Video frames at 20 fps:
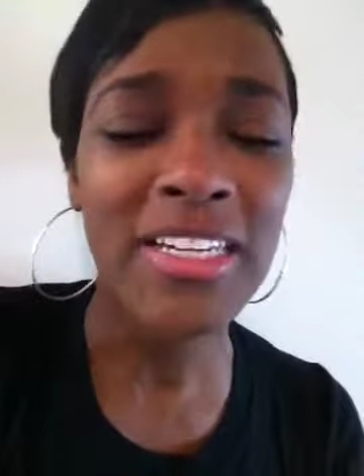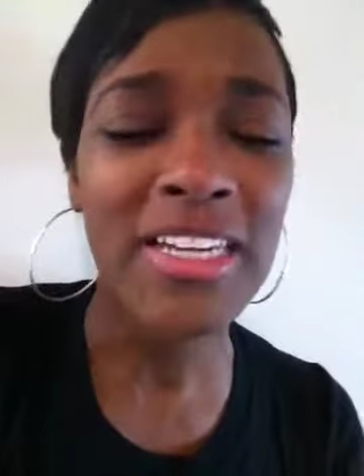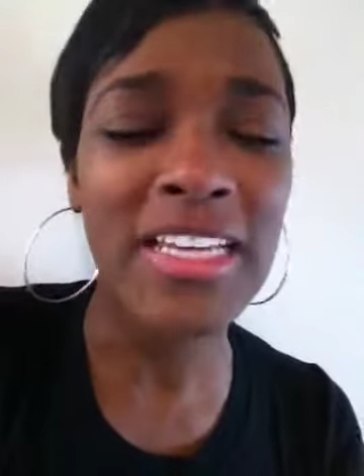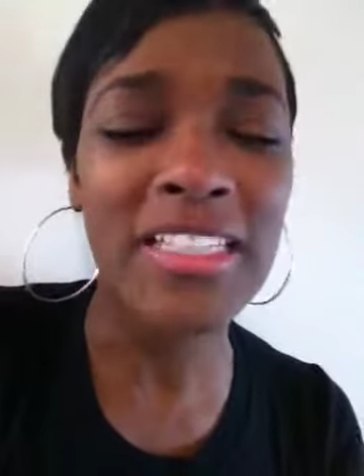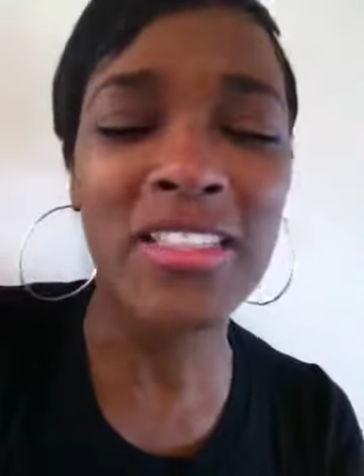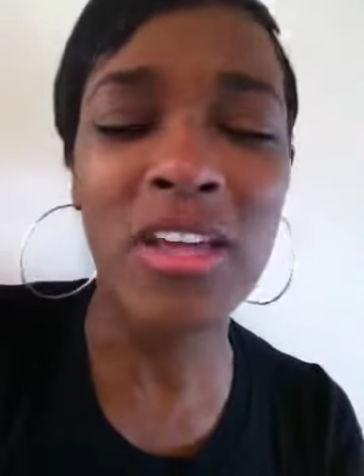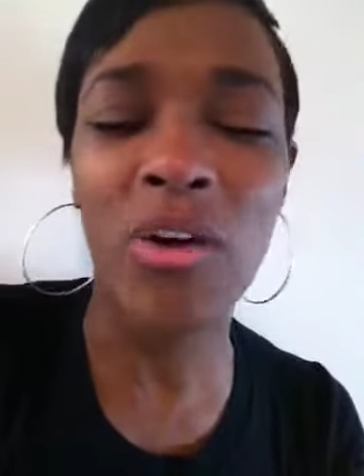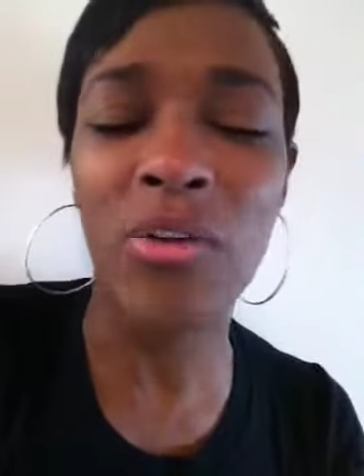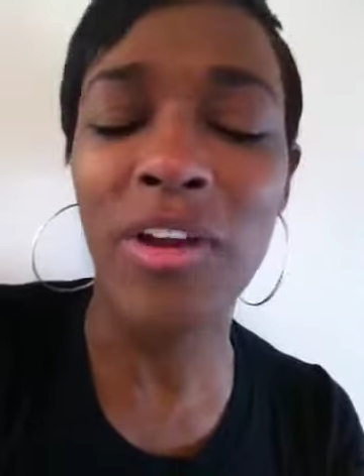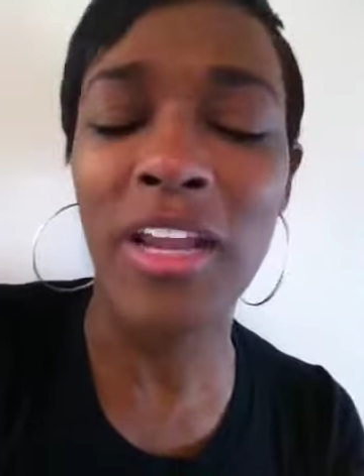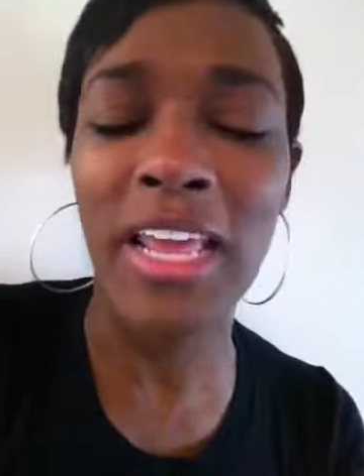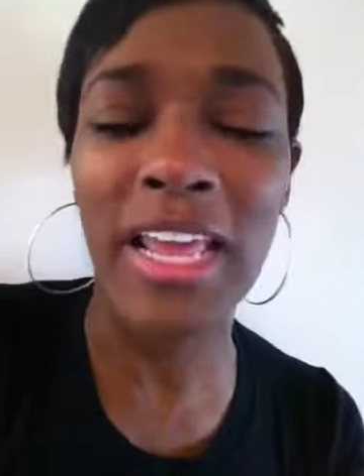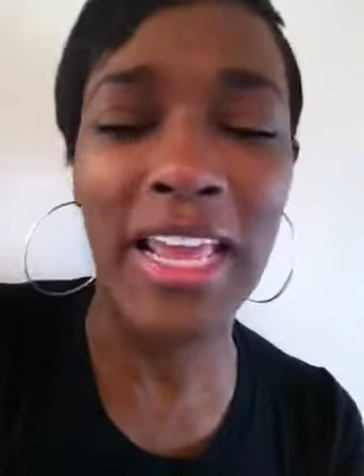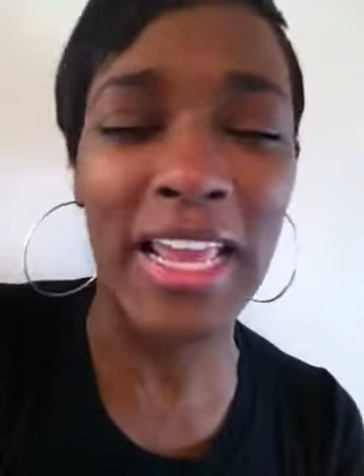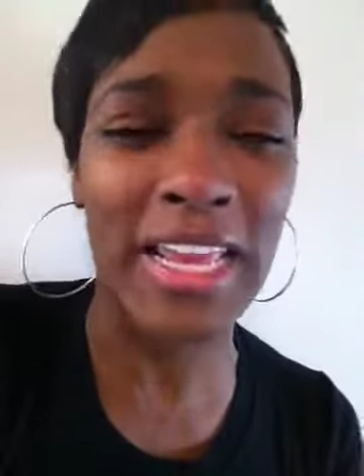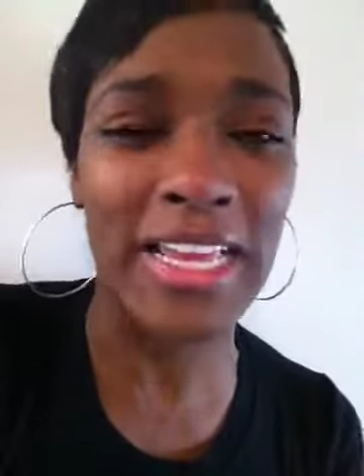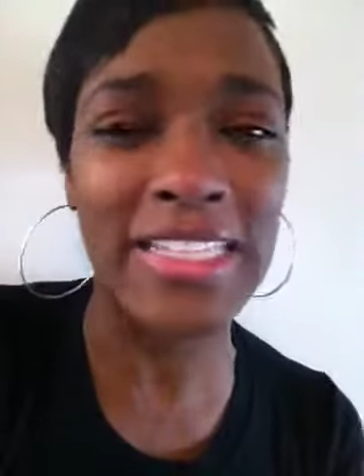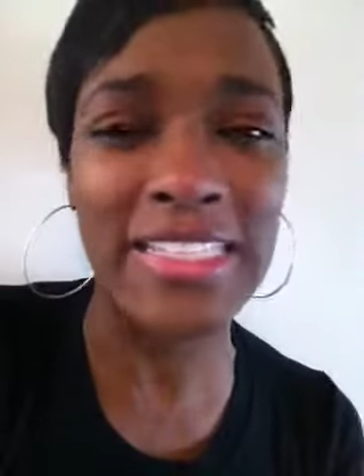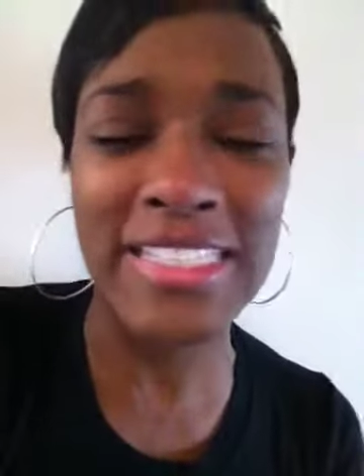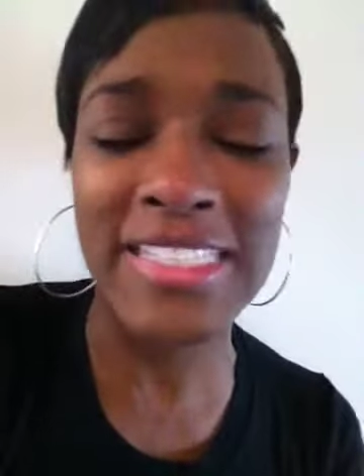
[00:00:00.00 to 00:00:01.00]
that's on
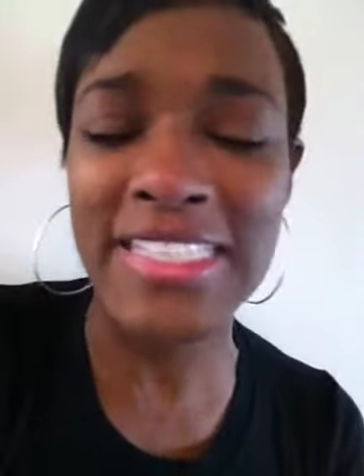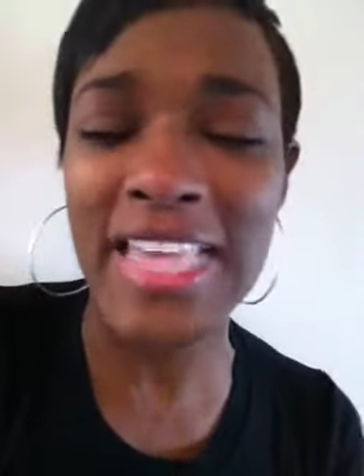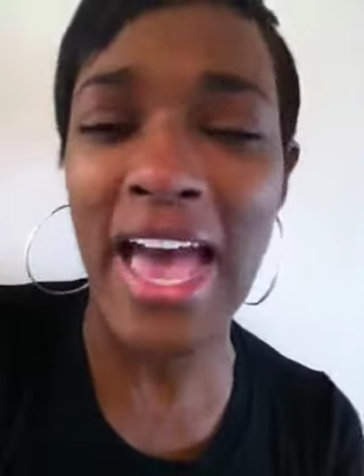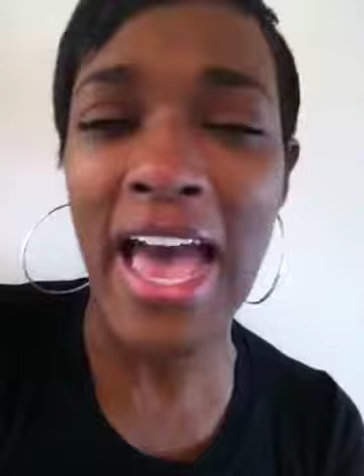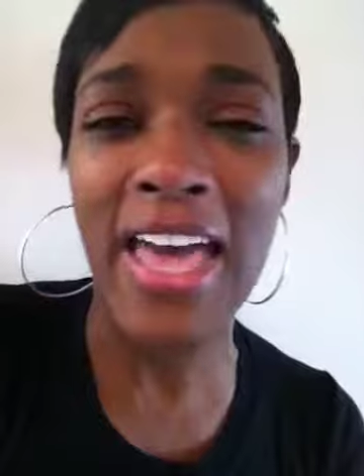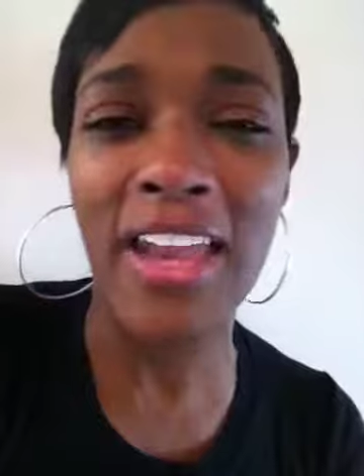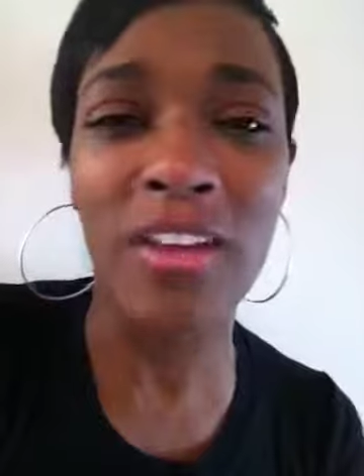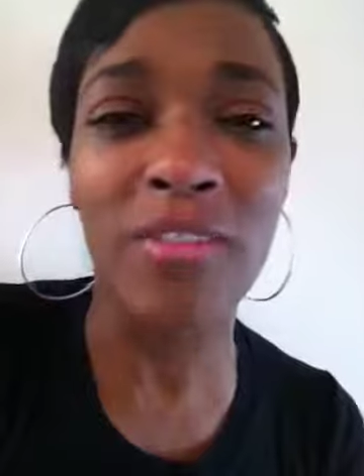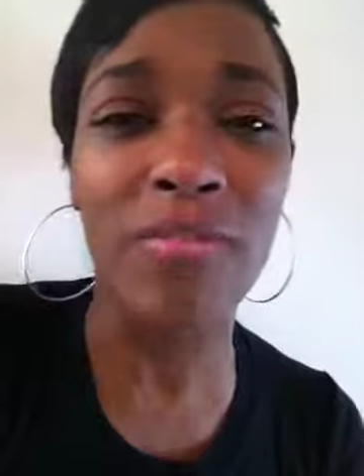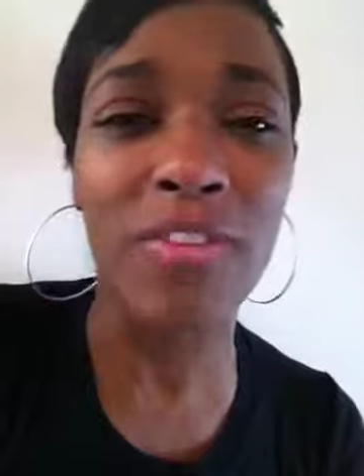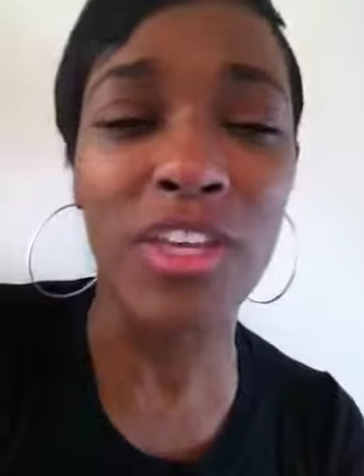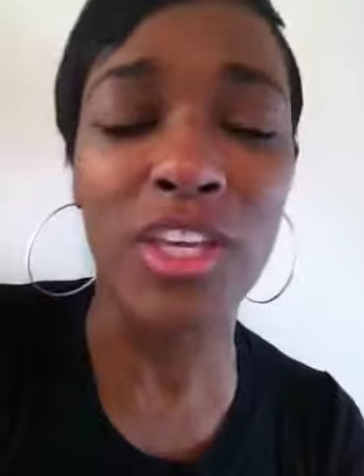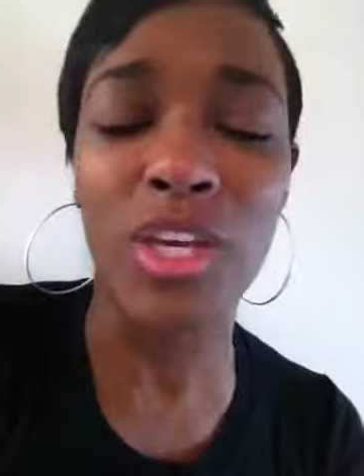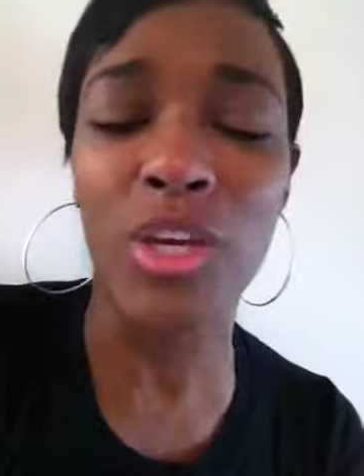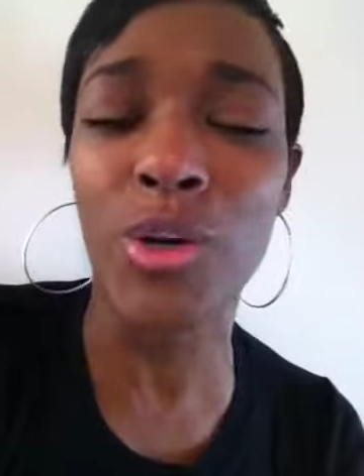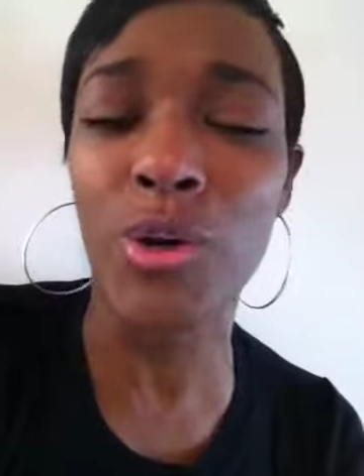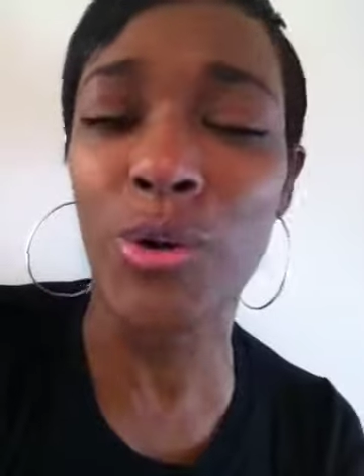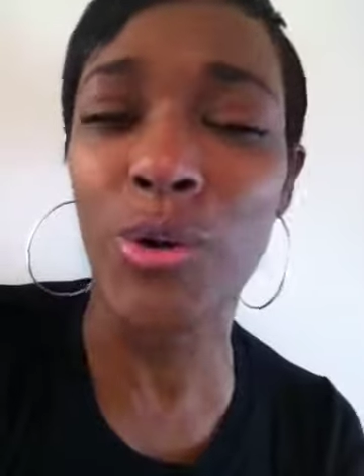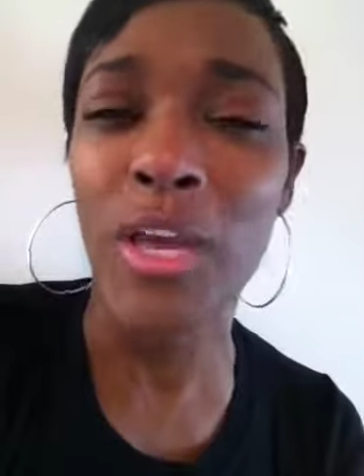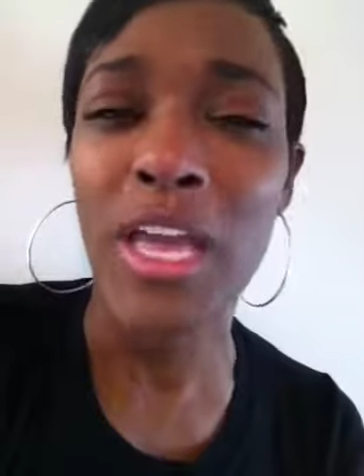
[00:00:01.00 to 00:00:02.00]
the inside of
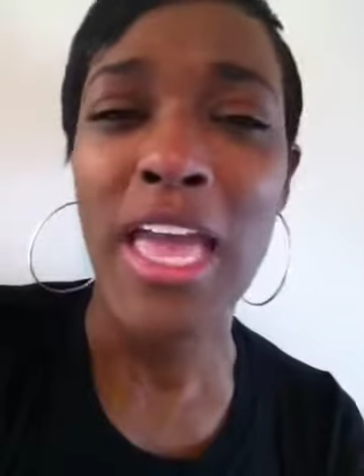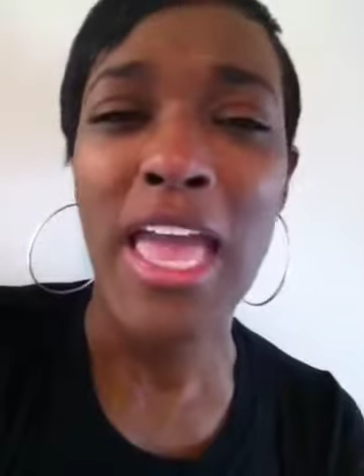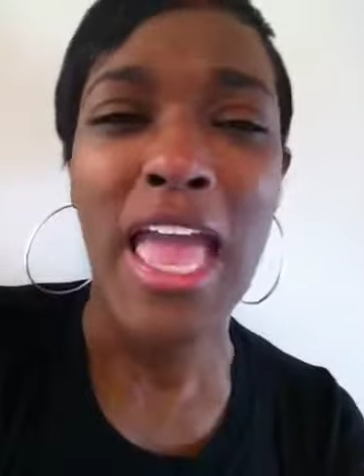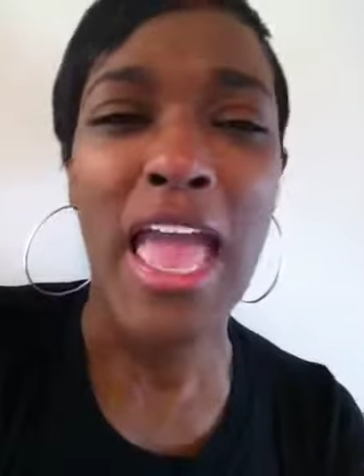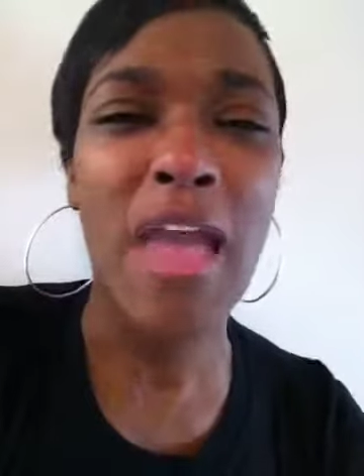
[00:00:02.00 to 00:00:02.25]
you